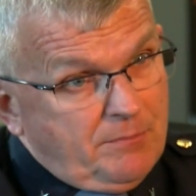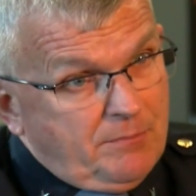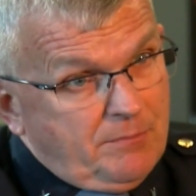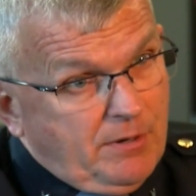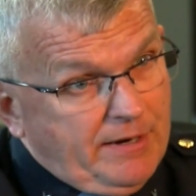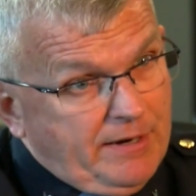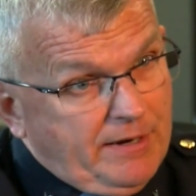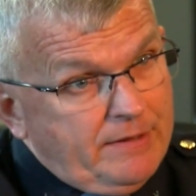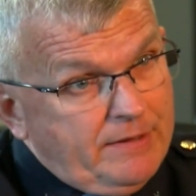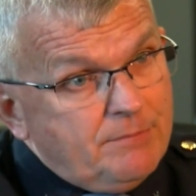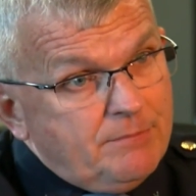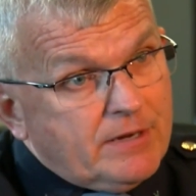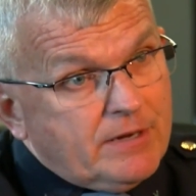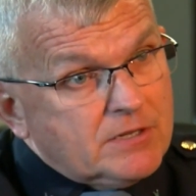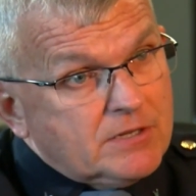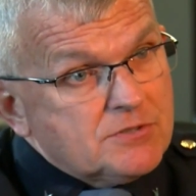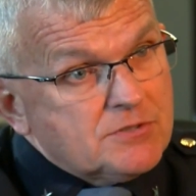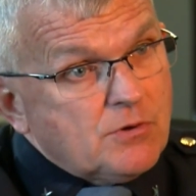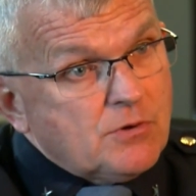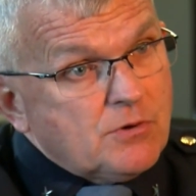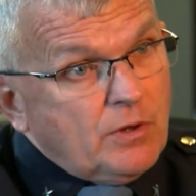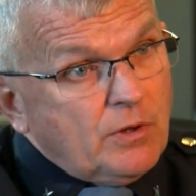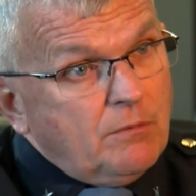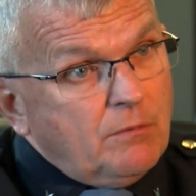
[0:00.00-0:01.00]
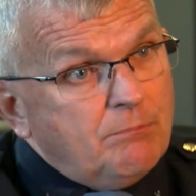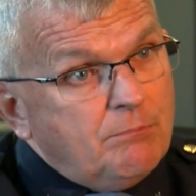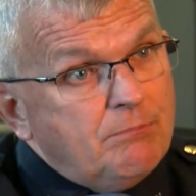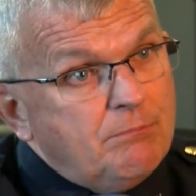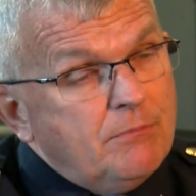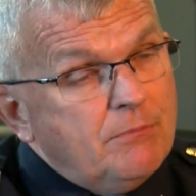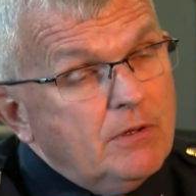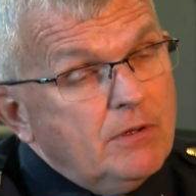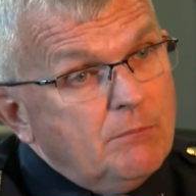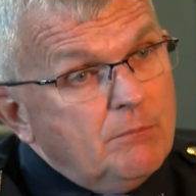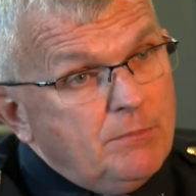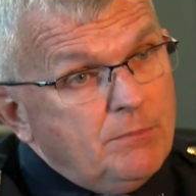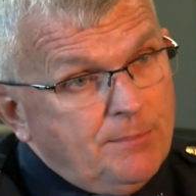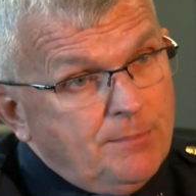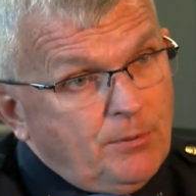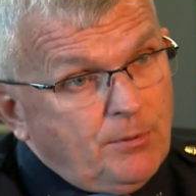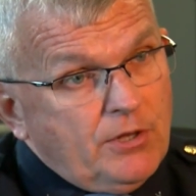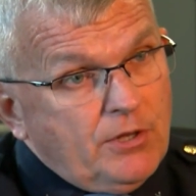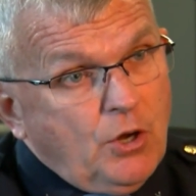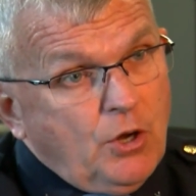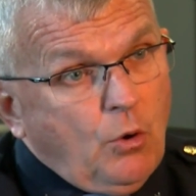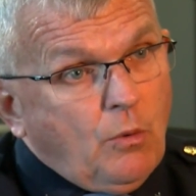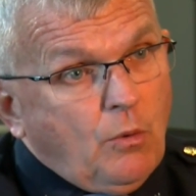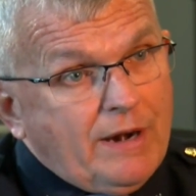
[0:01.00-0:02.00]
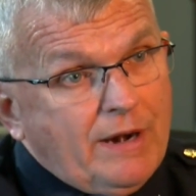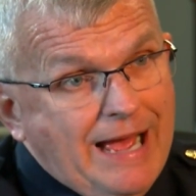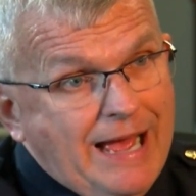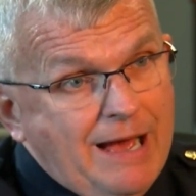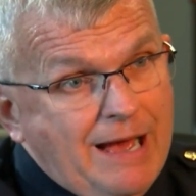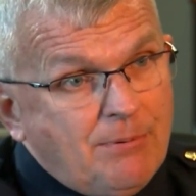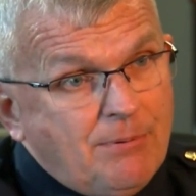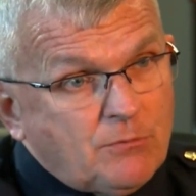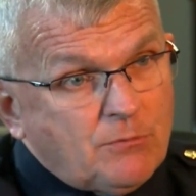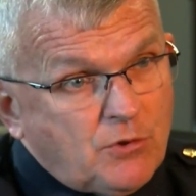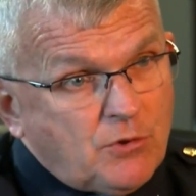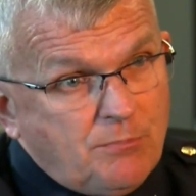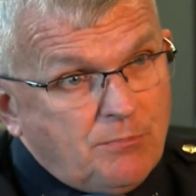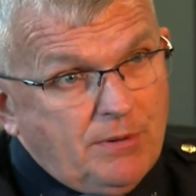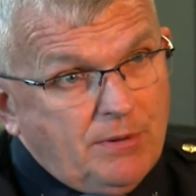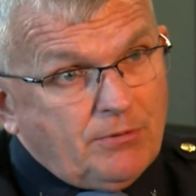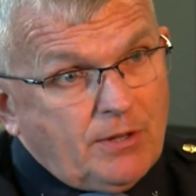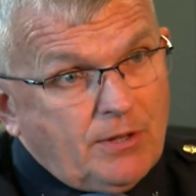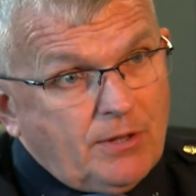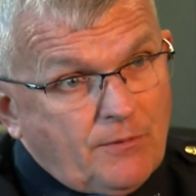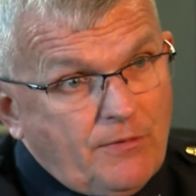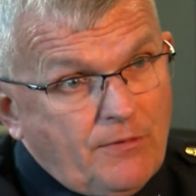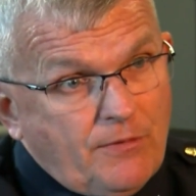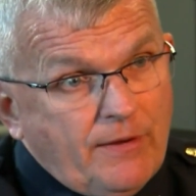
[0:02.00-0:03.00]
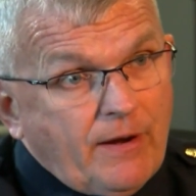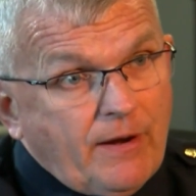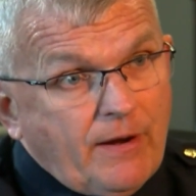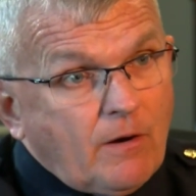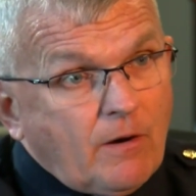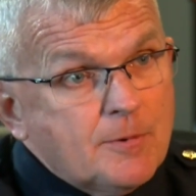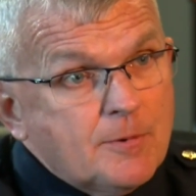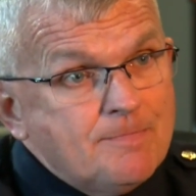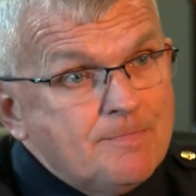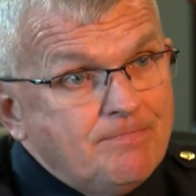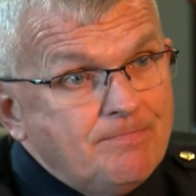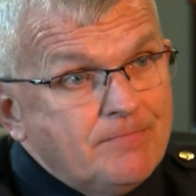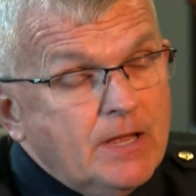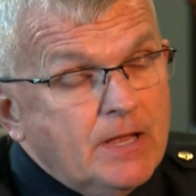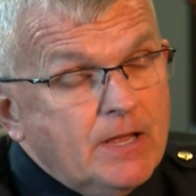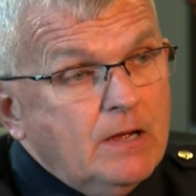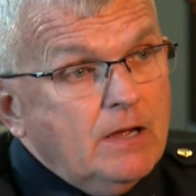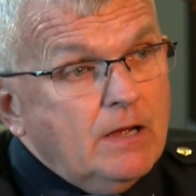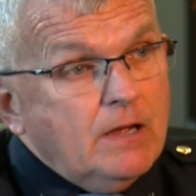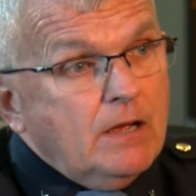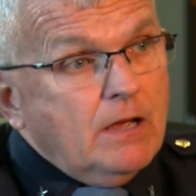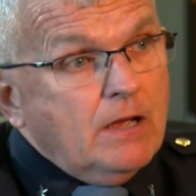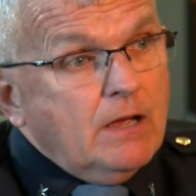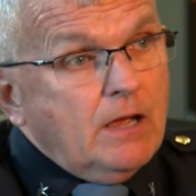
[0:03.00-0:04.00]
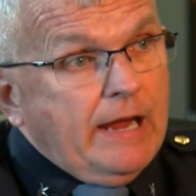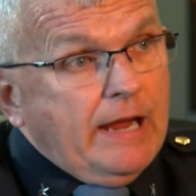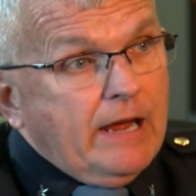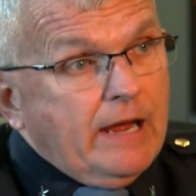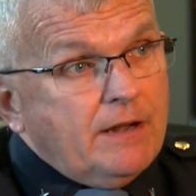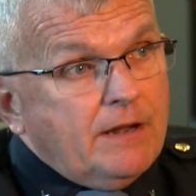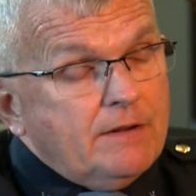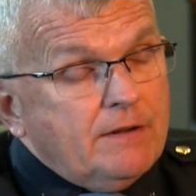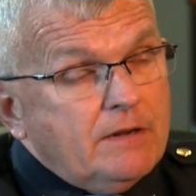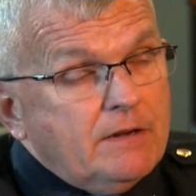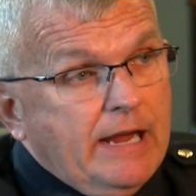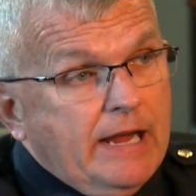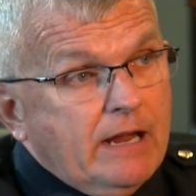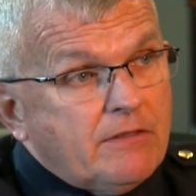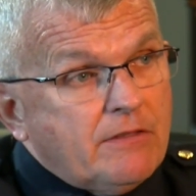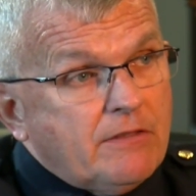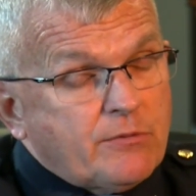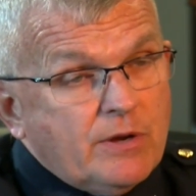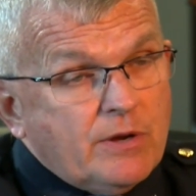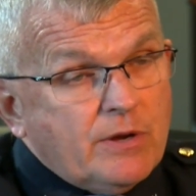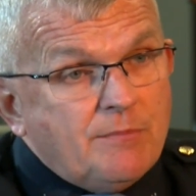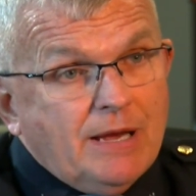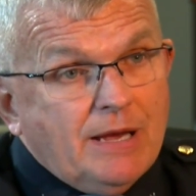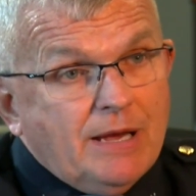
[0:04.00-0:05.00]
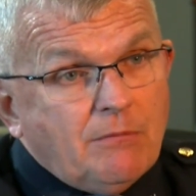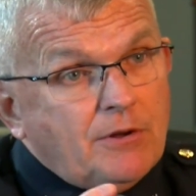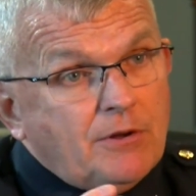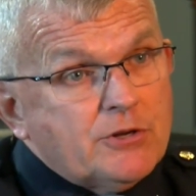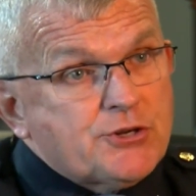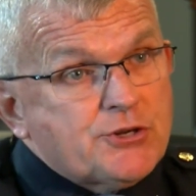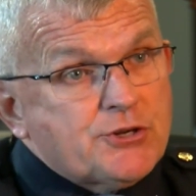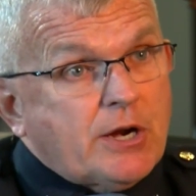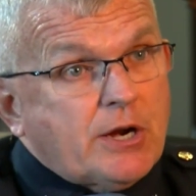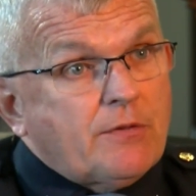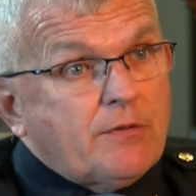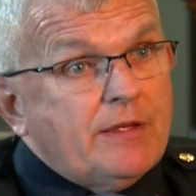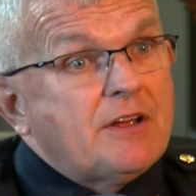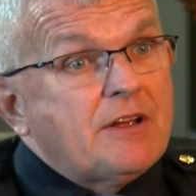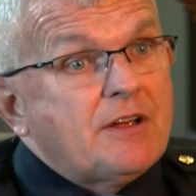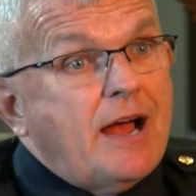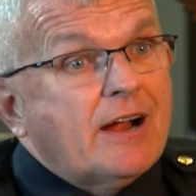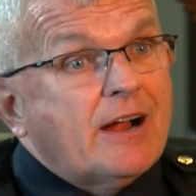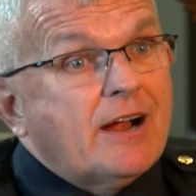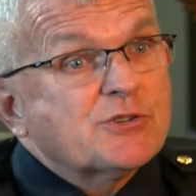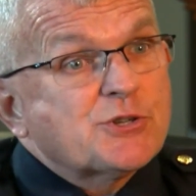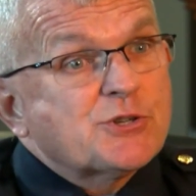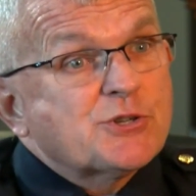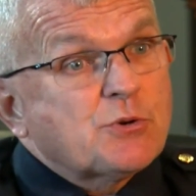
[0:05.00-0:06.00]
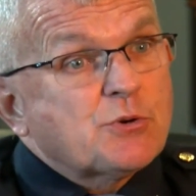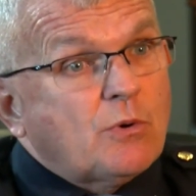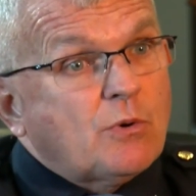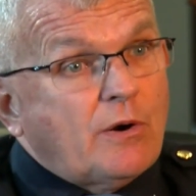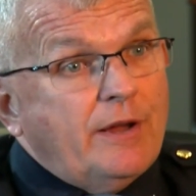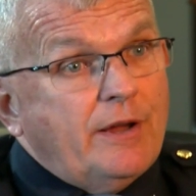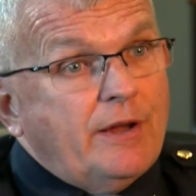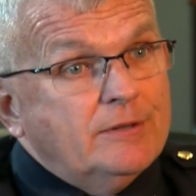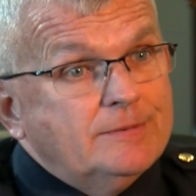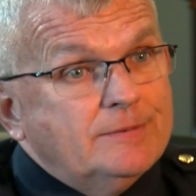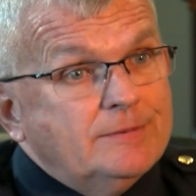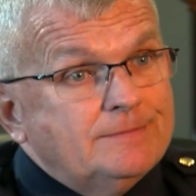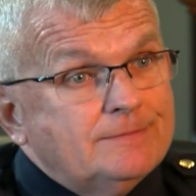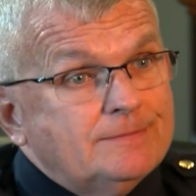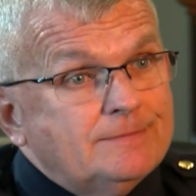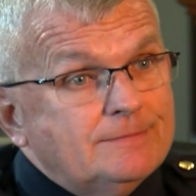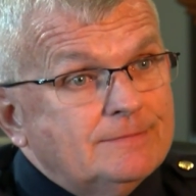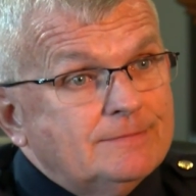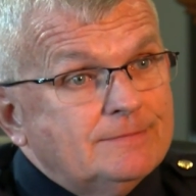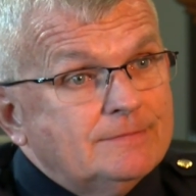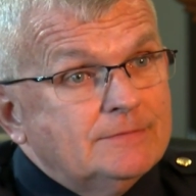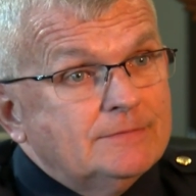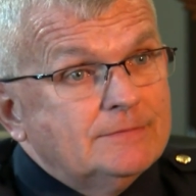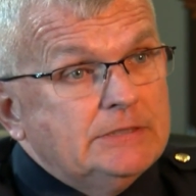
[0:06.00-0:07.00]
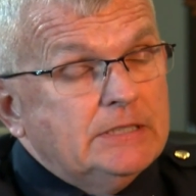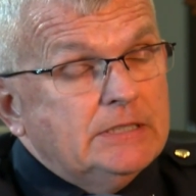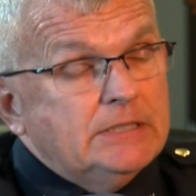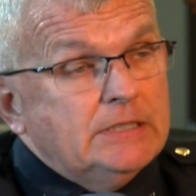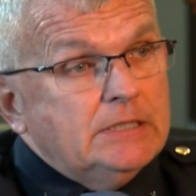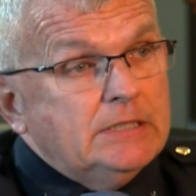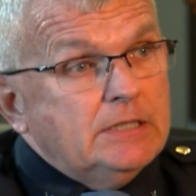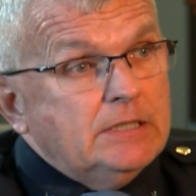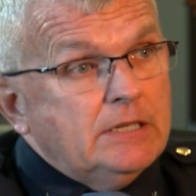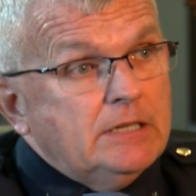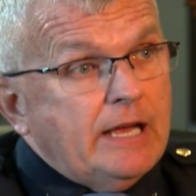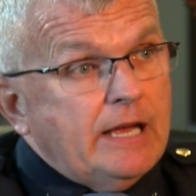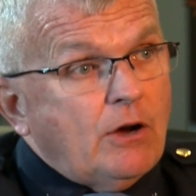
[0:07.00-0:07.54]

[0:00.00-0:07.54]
2, we can't tell anybody because only people that know what happened were the people that were there. And 3, be able to share the entire story.